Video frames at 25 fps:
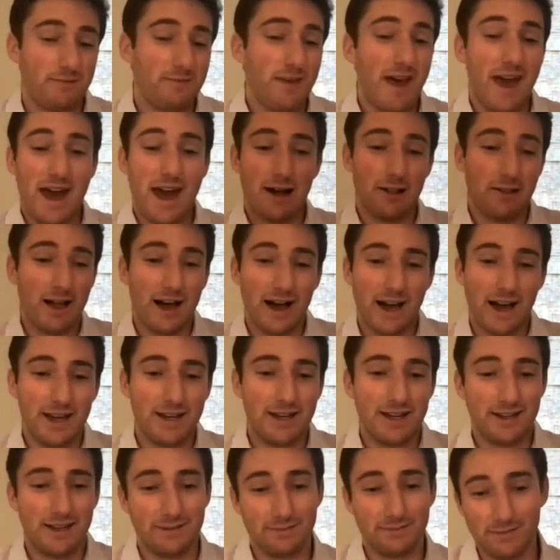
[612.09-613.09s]
allied
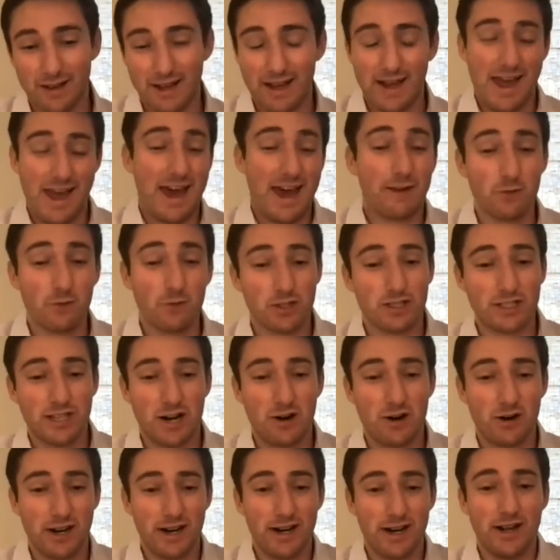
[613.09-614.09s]
and
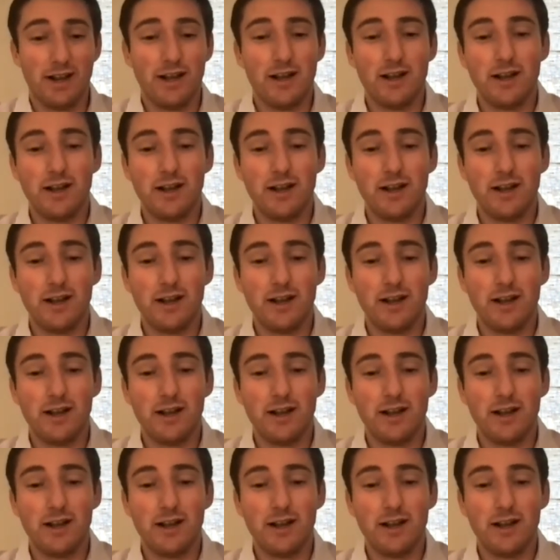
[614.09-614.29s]
adversary